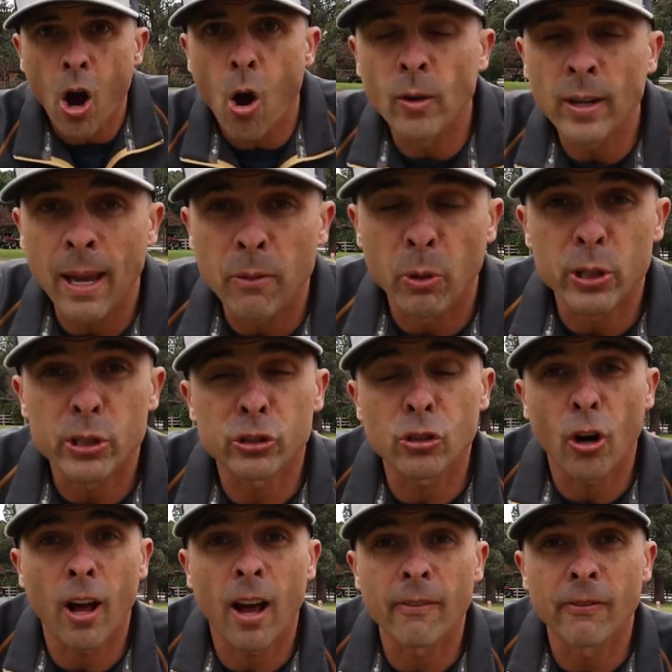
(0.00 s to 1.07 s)
Okay, we're gonna
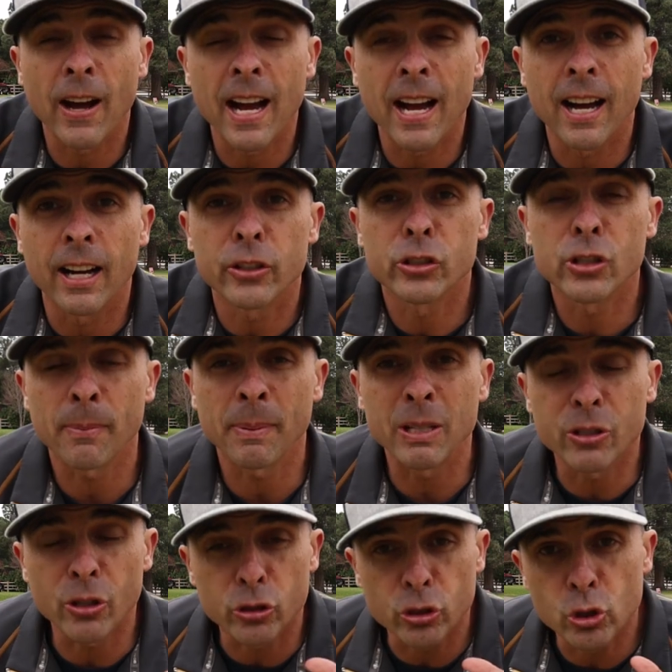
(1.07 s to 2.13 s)
start off uh,
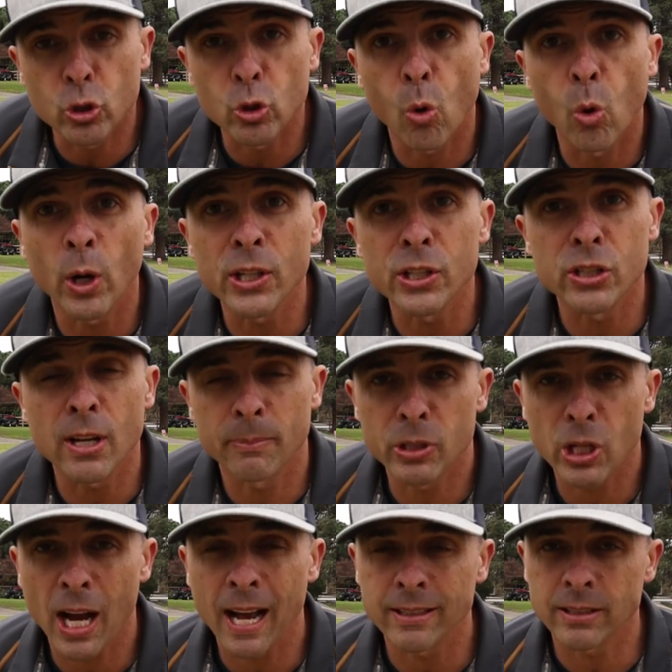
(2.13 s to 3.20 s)
chipping just short chip
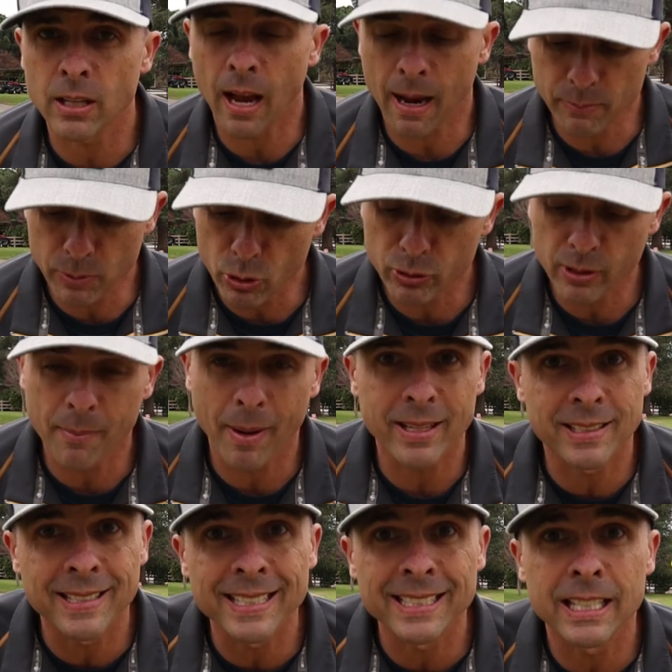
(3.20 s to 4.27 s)
shots. I'm using my
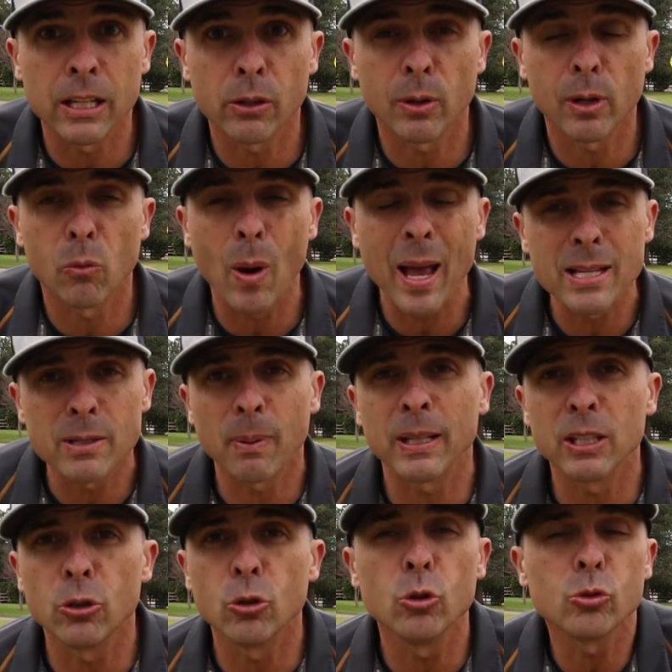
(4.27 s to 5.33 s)
60 degree wedge, but
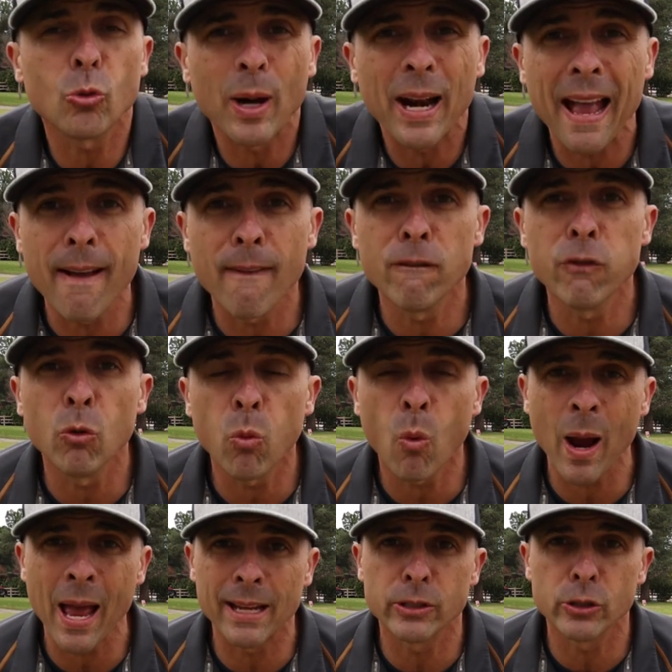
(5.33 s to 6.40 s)
use whatever
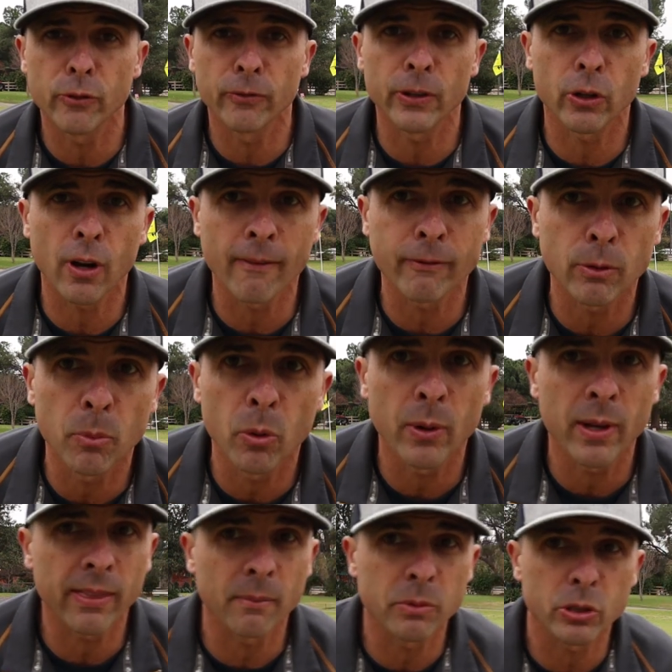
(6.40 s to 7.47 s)
wedge you feel comfortable
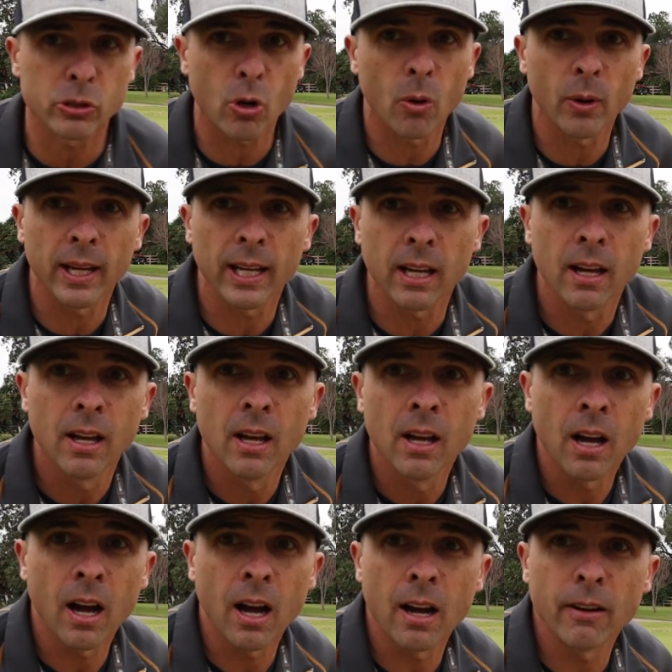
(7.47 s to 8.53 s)
with. I'm just going
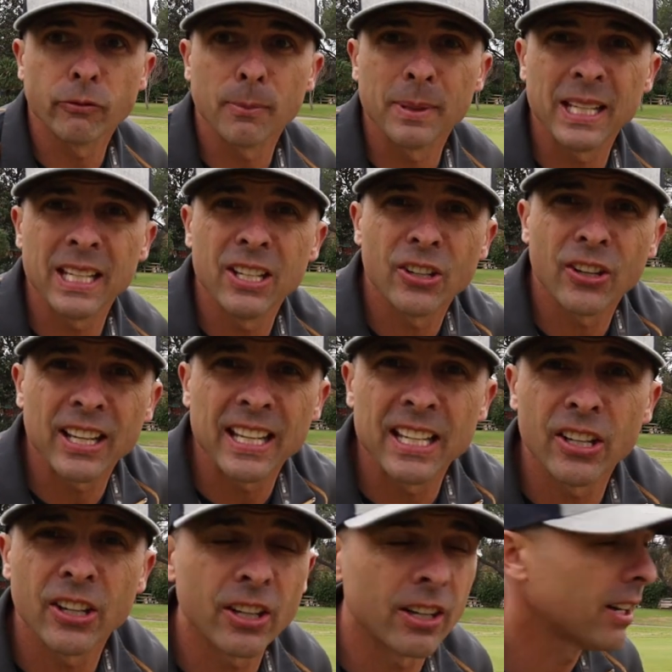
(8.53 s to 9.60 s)
uh, from here to
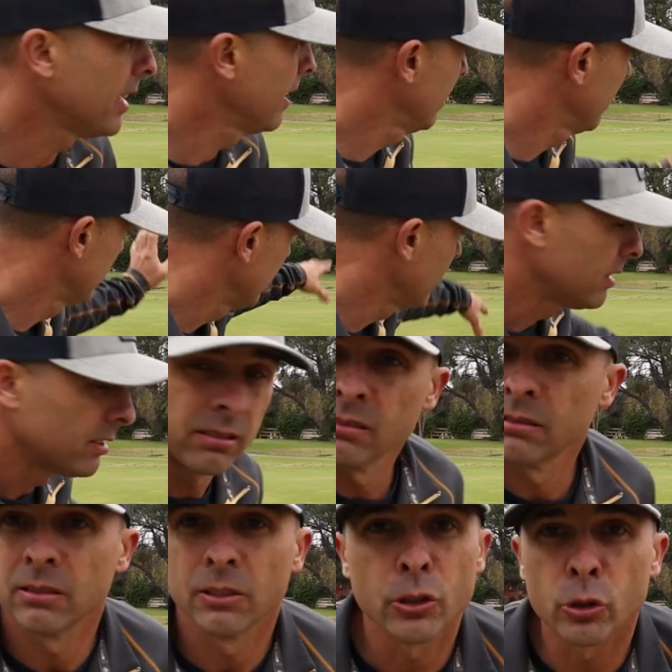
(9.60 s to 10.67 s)
here.
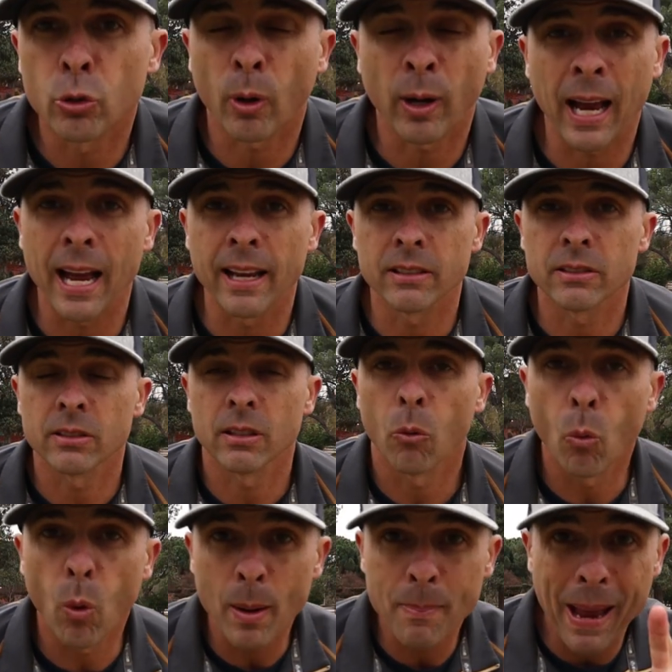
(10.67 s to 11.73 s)
Short guys,
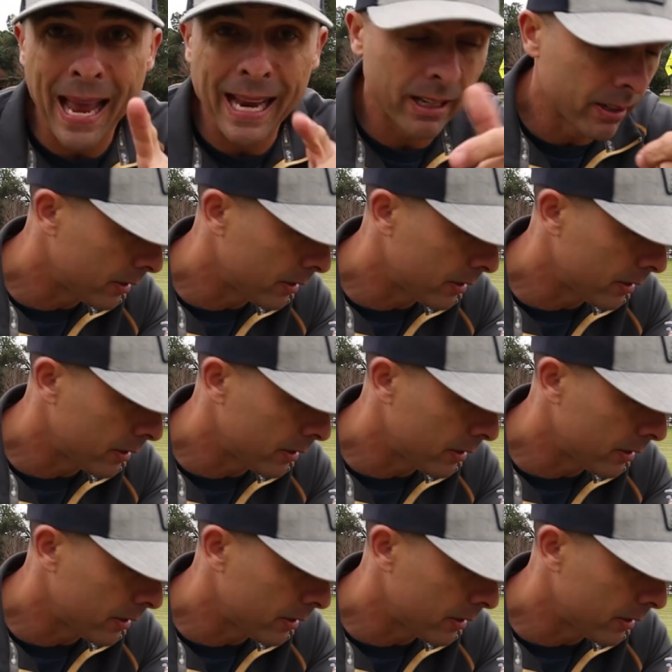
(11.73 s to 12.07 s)
one bag,